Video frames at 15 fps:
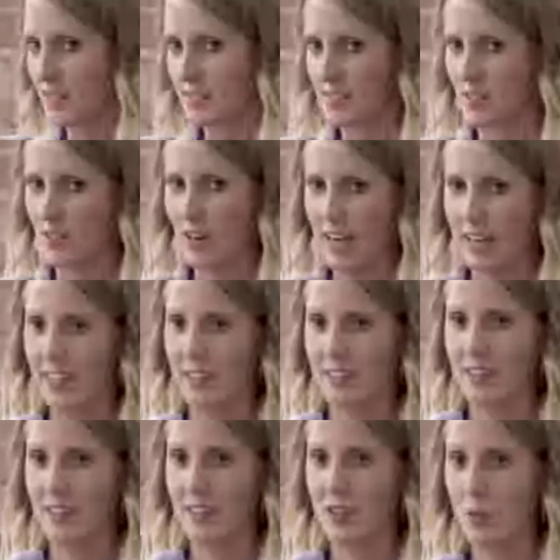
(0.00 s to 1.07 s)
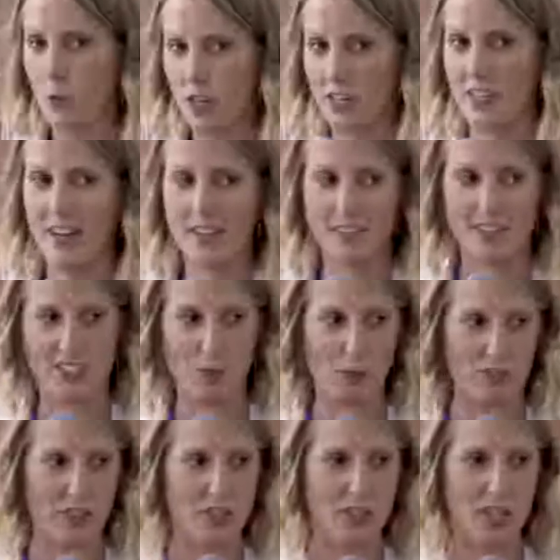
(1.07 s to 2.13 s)
So I get to work next to some
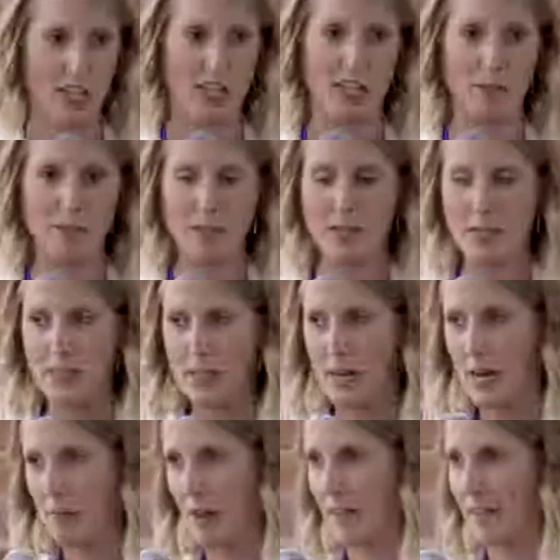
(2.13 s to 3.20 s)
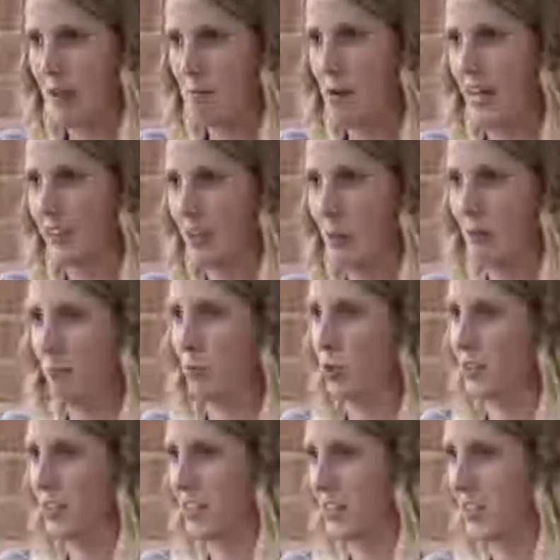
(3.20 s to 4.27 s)
of their team um, at the Impact Hub in
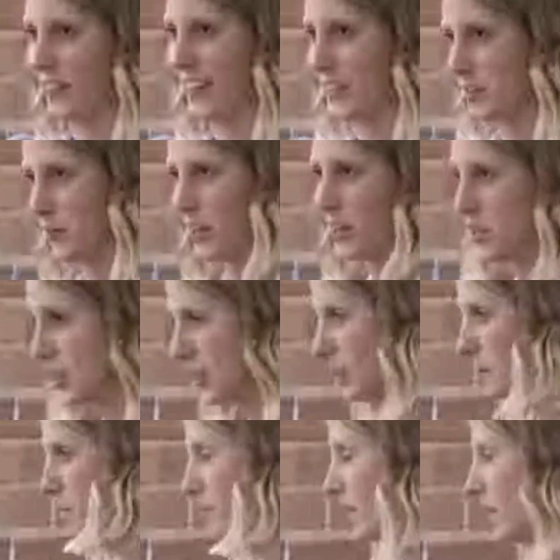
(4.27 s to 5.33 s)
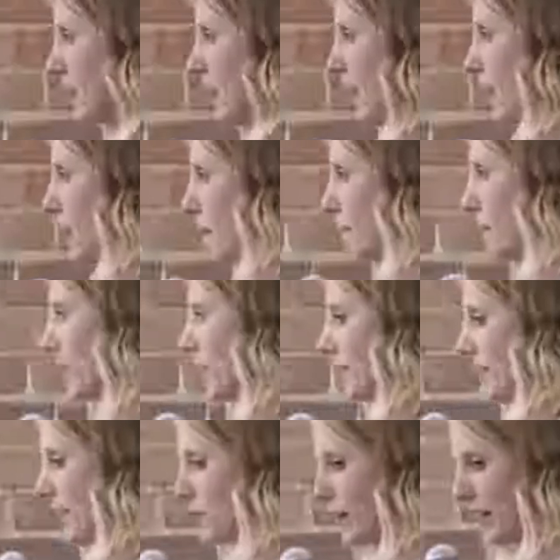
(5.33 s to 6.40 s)
Boulder, so that's fun too. Um, but
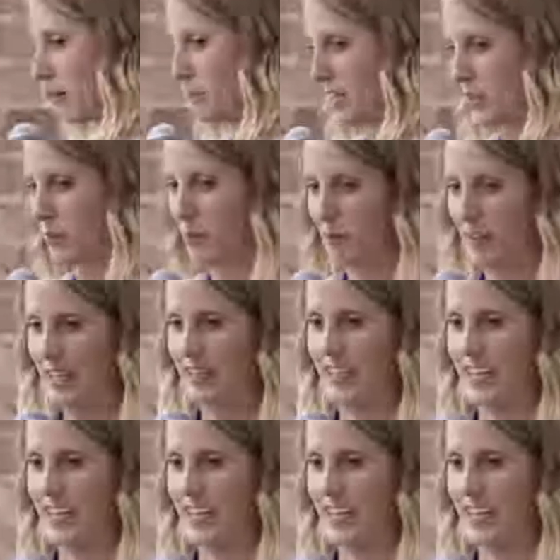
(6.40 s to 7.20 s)
they invited me to an event